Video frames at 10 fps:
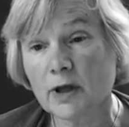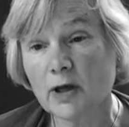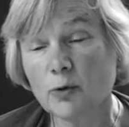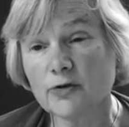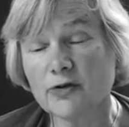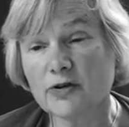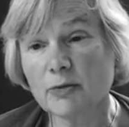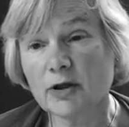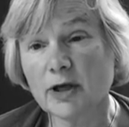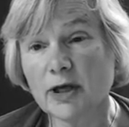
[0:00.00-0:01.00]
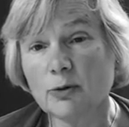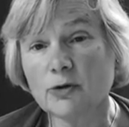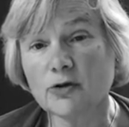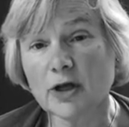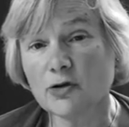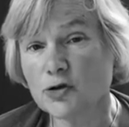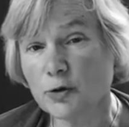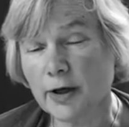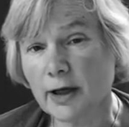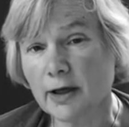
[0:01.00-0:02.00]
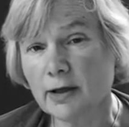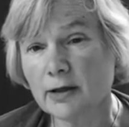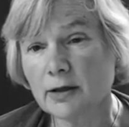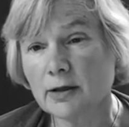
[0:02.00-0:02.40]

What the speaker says: It wasn't something he was enjoying,